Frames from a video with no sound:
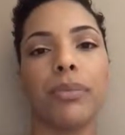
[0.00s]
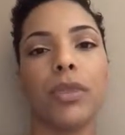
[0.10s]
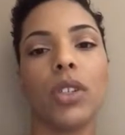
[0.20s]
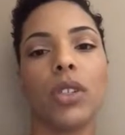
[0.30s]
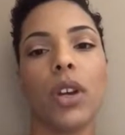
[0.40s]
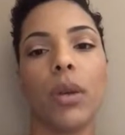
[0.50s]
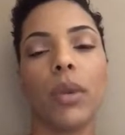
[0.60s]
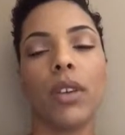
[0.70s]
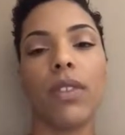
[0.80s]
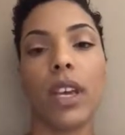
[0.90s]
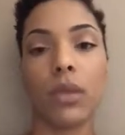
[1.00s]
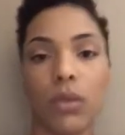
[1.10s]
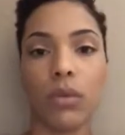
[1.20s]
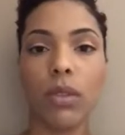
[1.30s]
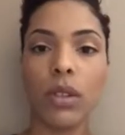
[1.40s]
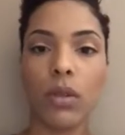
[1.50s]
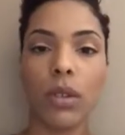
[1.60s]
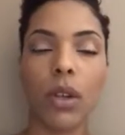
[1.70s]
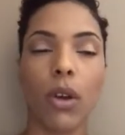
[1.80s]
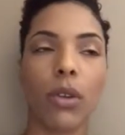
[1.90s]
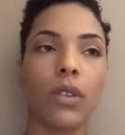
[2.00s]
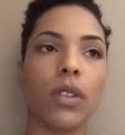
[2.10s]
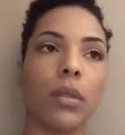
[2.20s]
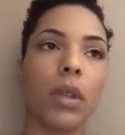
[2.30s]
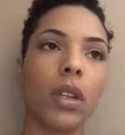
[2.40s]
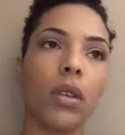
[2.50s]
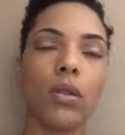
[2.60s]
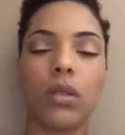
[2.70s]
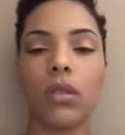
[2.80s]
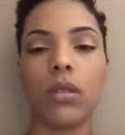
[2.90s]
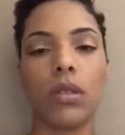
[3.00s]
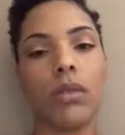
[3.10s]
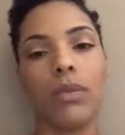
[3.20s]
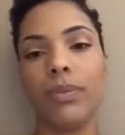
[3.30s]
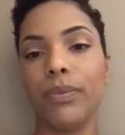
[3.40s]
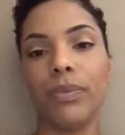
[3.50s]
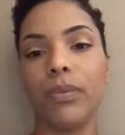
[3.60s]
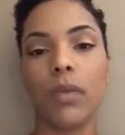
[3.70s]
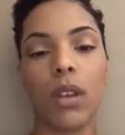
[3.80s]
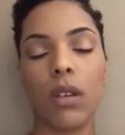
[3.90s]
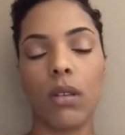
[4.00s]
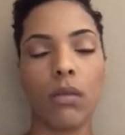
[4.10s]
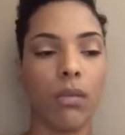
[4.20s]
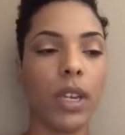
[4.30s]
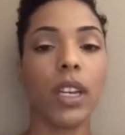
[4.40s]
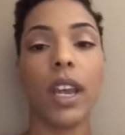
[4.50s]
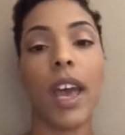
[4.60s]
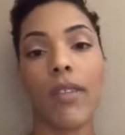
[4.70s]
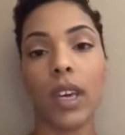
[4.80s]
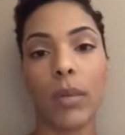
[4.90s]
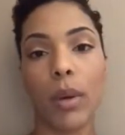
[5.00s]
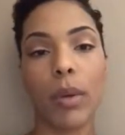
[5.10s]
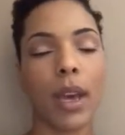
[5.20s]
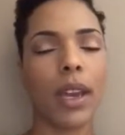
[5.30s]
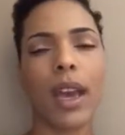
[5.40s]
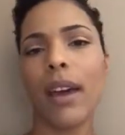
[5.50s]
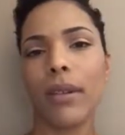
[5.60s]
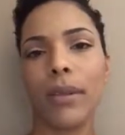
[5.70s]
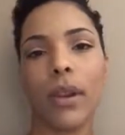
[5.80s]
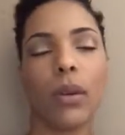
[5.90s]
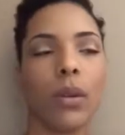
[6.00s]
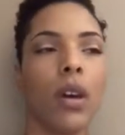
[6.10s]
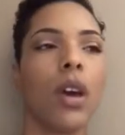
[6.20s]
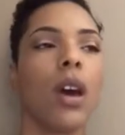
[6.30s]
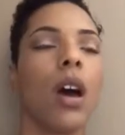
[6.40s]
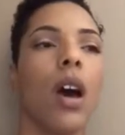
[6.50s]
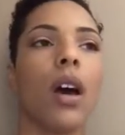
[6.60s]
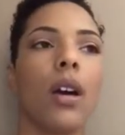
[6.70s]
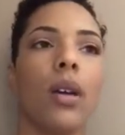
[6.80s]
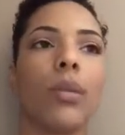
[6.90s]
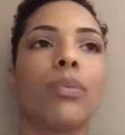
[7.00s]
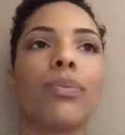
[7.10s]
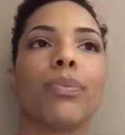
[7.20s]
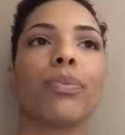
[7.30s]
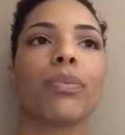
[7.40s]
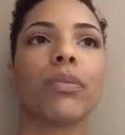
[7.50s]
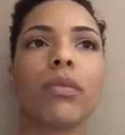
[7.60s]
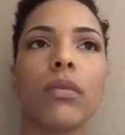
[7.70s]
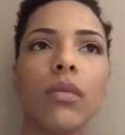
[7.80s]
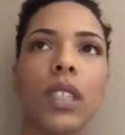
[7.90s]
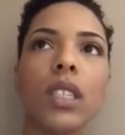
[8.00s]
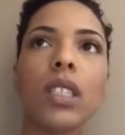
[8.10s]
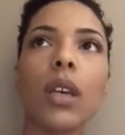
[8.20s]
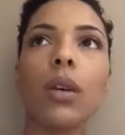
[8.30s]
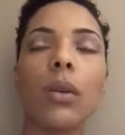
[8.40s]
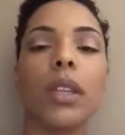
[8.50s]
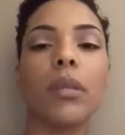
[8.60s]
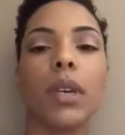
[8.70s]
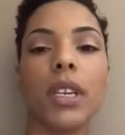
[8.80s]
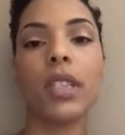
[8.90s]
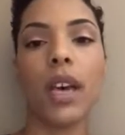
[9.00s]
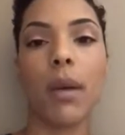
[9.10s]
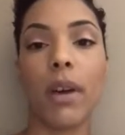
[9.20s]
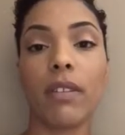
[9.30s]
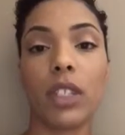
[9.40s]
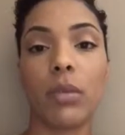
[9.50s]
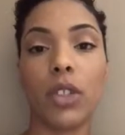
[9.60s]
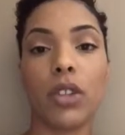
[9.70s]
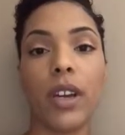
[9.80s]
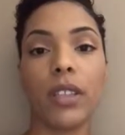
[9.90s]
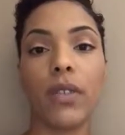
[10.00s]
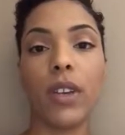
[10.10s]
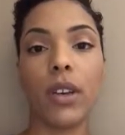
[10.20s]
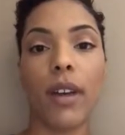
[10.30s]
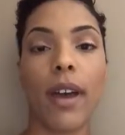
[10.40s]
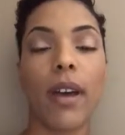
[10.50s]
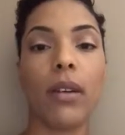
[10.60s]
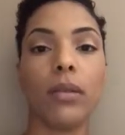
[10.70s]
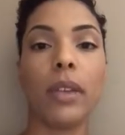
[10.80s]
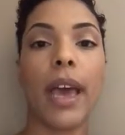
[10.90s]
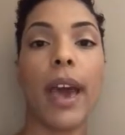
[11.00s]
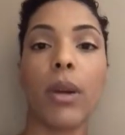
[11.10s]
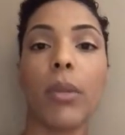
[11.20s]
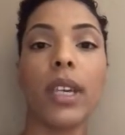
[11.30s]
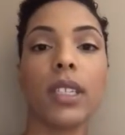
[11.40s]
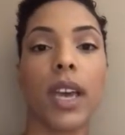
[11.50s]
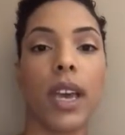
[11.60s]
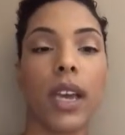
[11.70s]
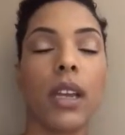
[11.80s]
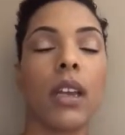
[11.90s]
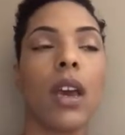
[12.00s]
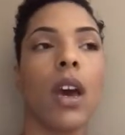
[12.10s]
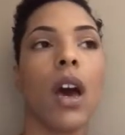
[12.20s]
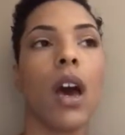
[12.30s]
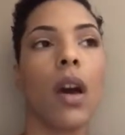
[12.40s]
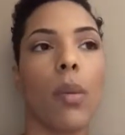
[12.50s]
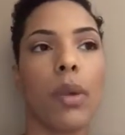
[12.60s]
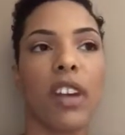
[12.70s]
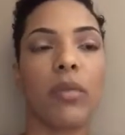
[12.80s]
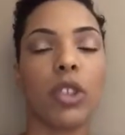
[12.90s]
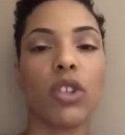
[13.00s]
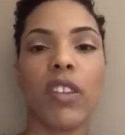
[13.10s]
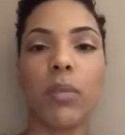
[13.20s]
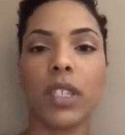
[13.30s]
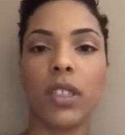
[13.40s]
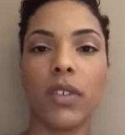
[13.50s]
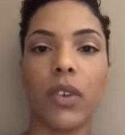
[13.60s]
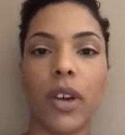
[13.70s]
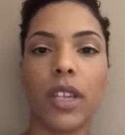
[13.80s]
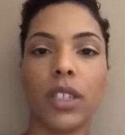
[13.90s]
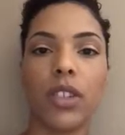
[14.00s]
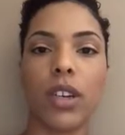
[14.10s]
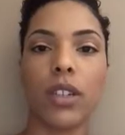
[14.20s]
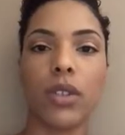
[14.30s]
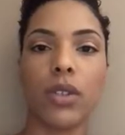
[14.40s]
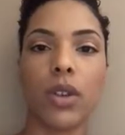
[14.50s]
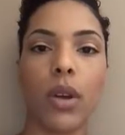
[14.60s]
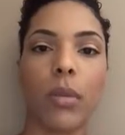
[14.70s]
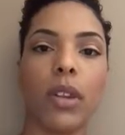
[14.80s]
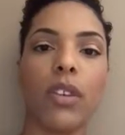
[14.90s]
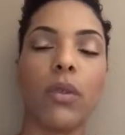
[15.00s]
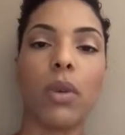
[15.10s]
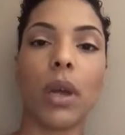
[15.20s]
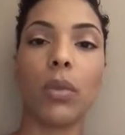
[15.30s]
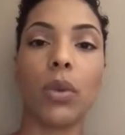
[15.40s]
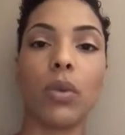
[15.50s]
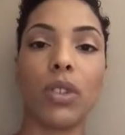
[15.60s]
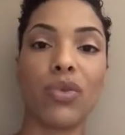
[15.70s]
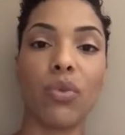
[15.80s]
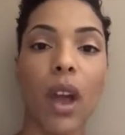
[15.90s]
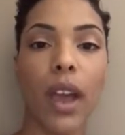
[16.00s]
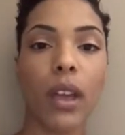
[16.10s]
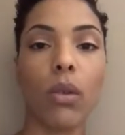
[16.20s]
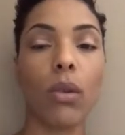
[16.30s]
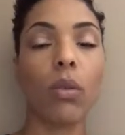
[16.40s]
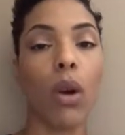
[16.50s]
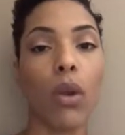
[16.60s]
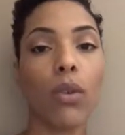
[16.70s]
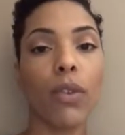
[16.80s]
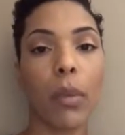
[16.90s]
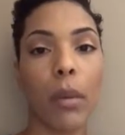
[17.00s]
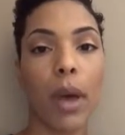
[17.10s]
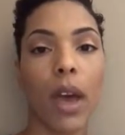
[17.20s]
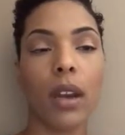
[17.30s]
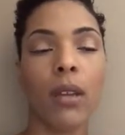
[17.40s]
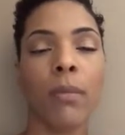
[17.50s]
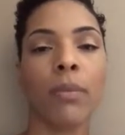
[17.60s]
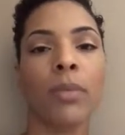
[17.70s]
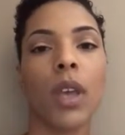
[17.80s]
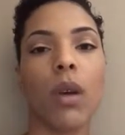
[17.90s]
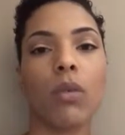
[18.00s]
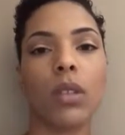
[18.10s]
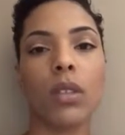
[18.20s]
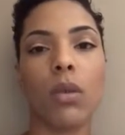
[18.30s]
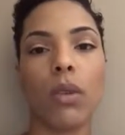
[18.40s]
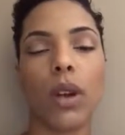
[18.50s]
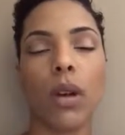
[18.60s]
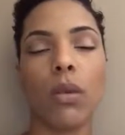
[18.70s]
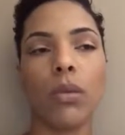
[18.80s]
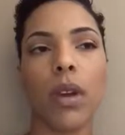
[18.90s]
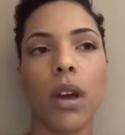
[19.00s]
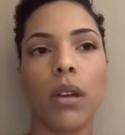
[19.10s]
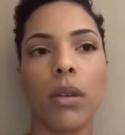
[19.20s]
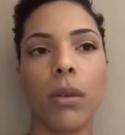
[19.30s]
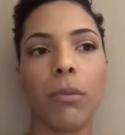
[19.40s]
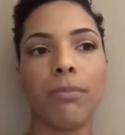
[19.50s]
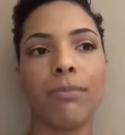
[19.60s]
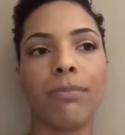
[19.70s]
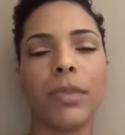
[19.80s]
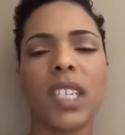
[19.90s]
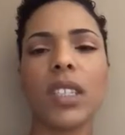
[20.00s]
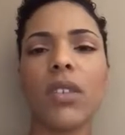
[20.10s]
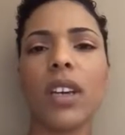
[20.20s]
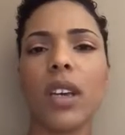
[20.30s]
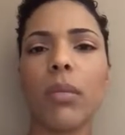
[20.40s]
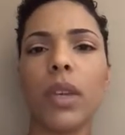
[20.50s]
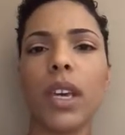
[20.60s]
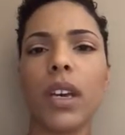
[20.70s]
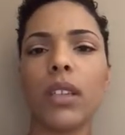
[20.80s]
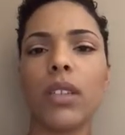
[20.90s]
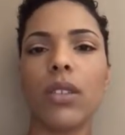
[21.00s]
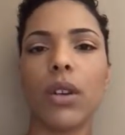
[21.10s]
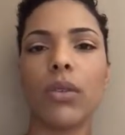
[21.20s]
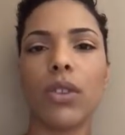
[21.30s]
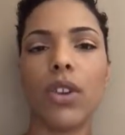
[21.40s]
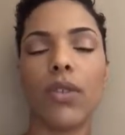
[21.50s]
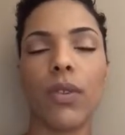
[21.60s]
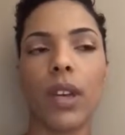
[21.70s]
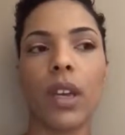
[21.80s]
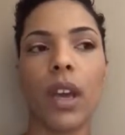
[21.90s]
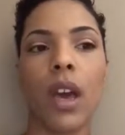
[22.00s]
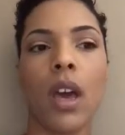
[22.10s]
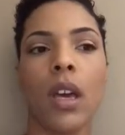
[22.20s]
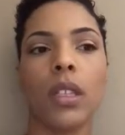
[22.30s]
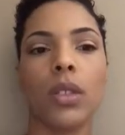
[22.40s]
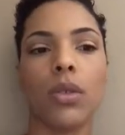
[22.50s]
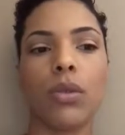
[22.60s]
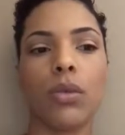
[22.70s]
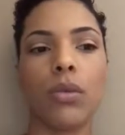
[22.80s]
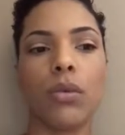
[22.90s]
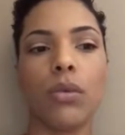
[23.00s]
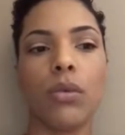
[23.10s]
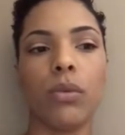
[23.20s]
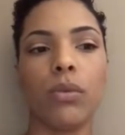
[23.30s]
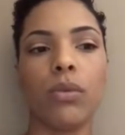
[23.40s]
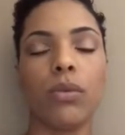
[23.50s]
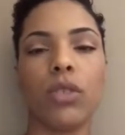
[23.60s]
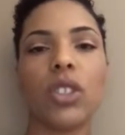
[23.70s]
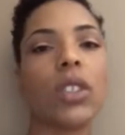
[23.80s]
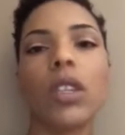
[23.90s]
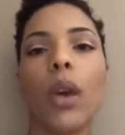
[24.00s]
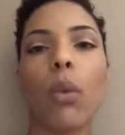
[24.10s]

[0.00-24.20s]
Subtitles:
to determine if that's what's really going on, if something else is wreaking havoc in my body. I don't know. So in the meantime, I've just been trying to figure out how to maintain. But I've been driving myself crazy trying to determine if what I'm doing is right or wrong for my body and what's going on. And so it can be kind of, nerve-wracking to just sit